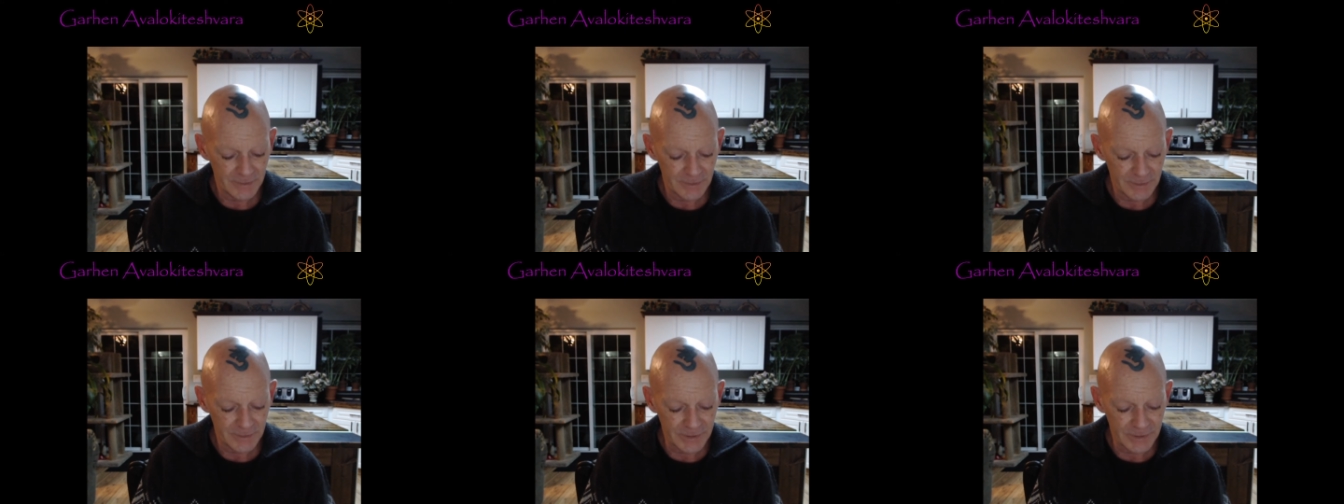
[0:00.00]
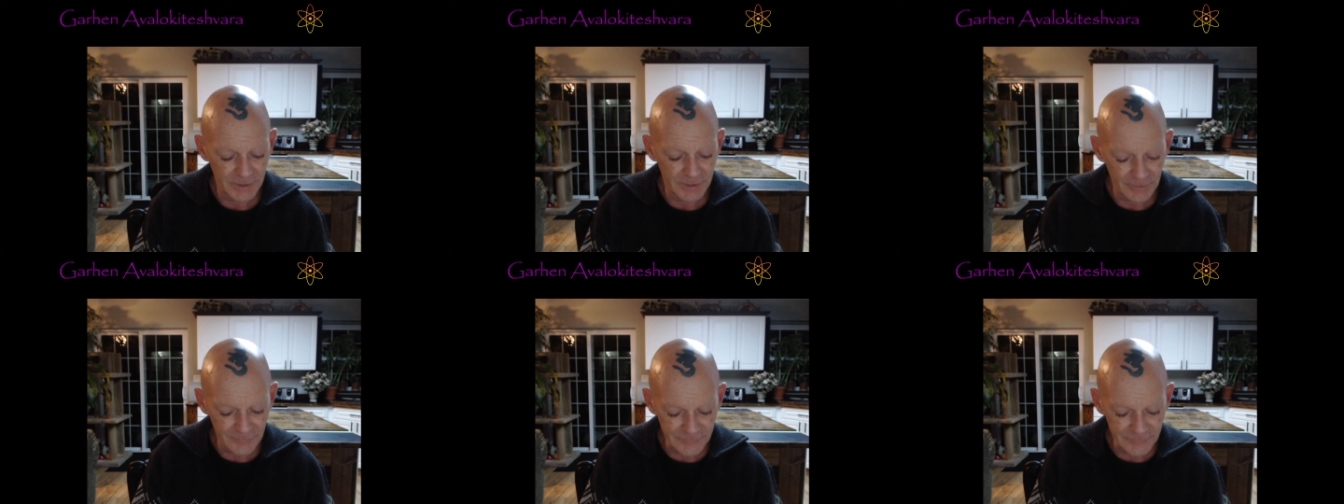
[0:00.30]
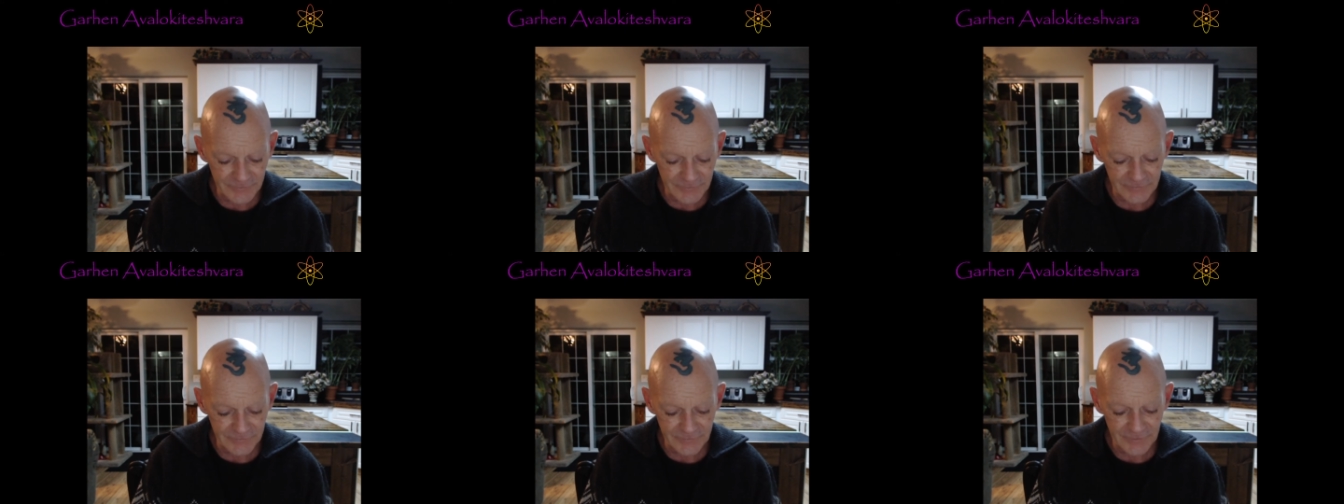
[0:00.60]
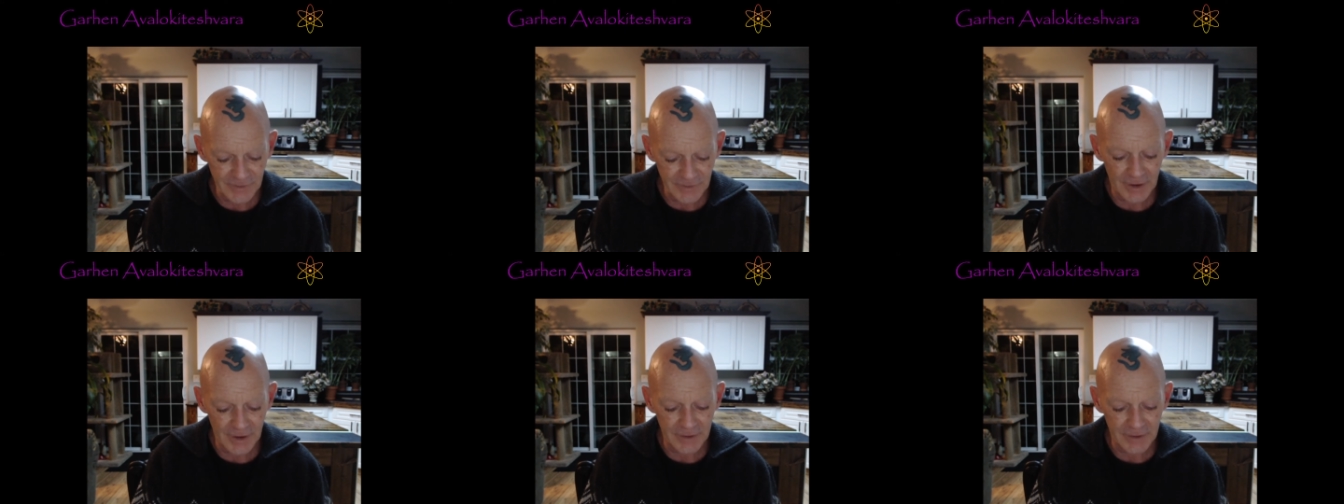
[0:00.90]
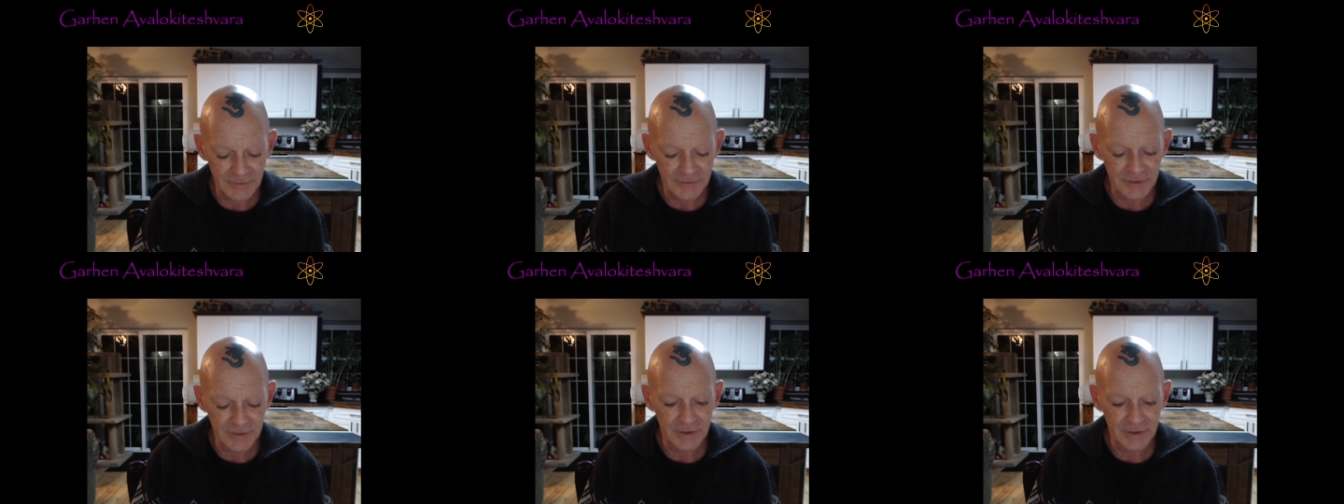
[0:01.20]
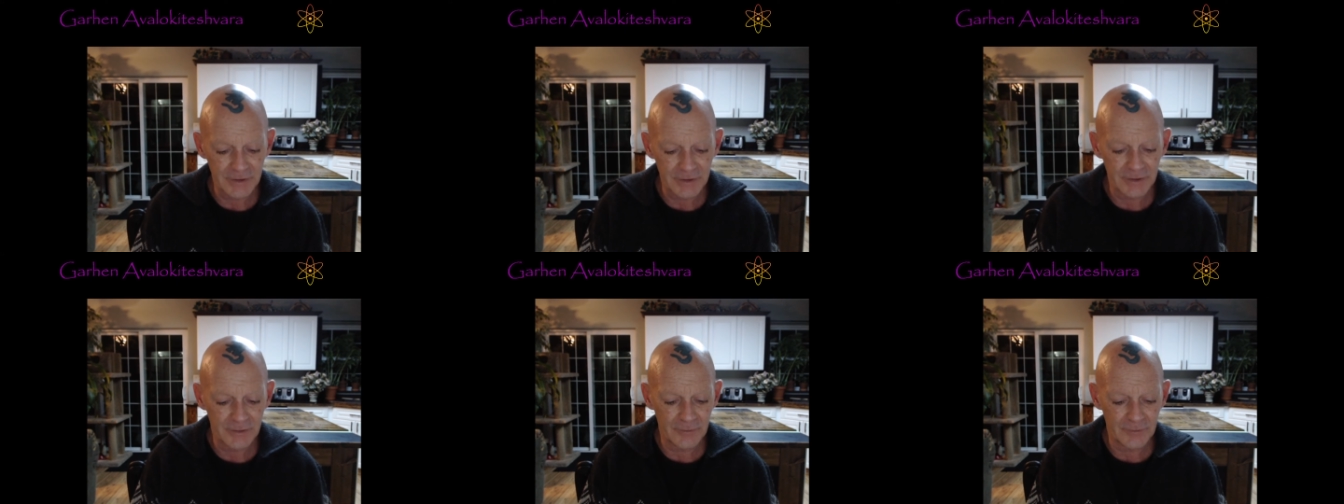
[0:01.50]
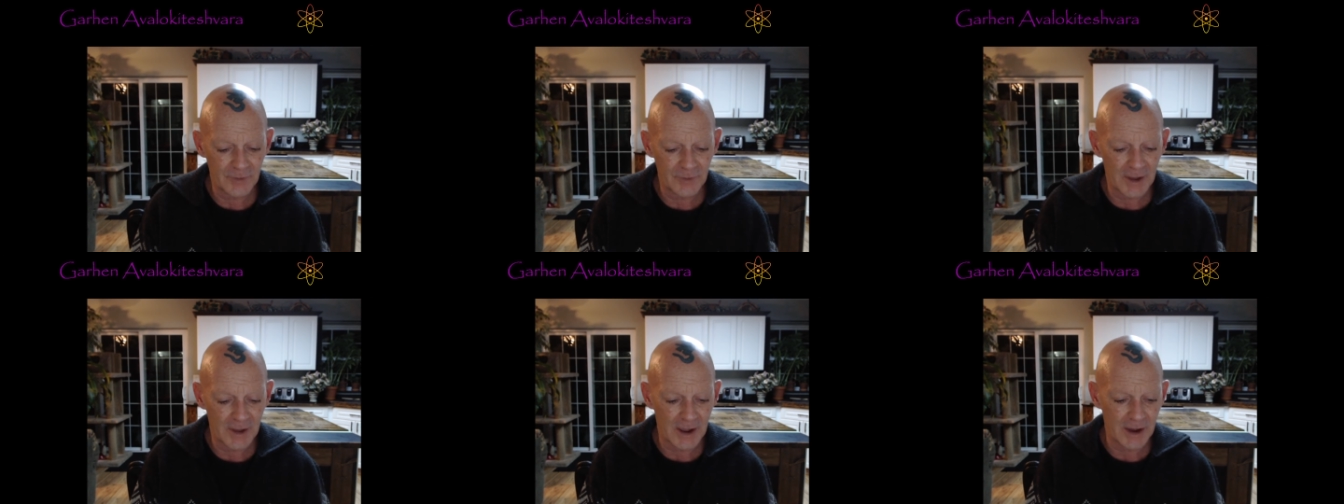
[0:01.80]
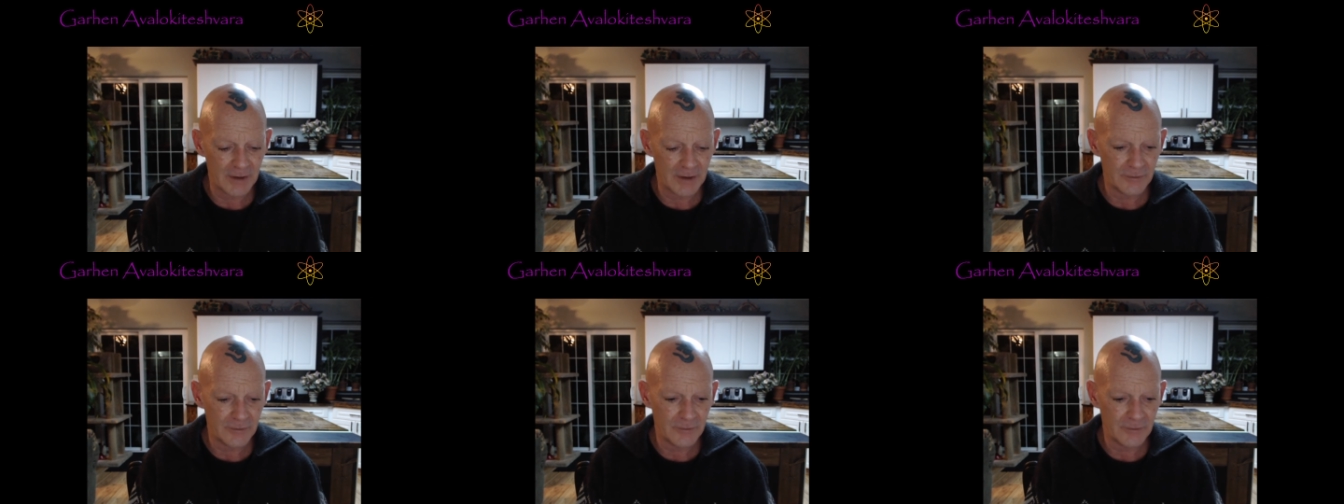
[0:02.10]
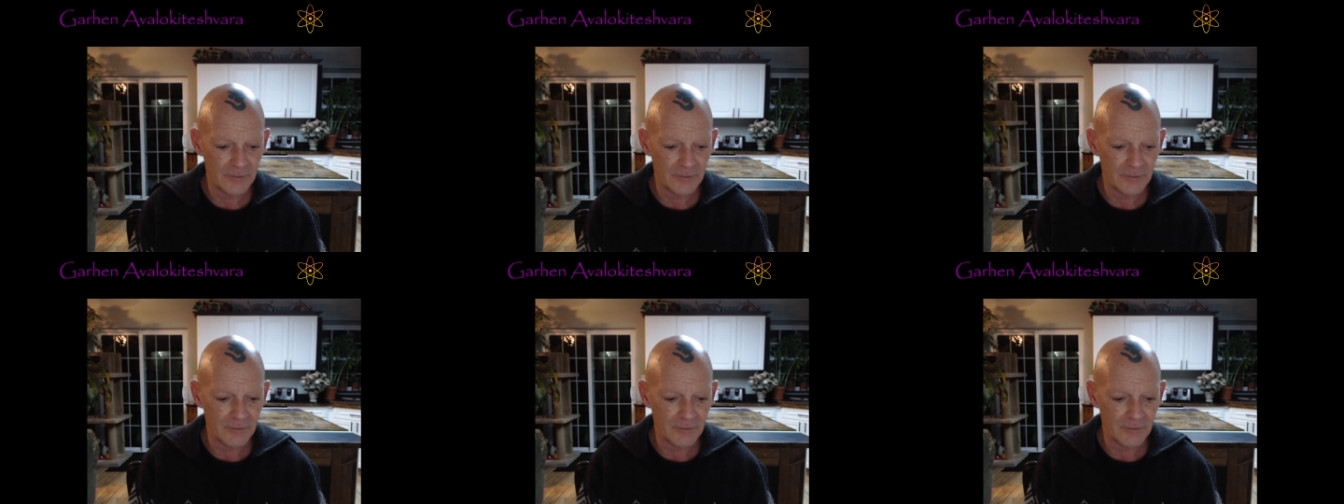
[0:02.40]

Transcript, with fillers: guilt is the idea that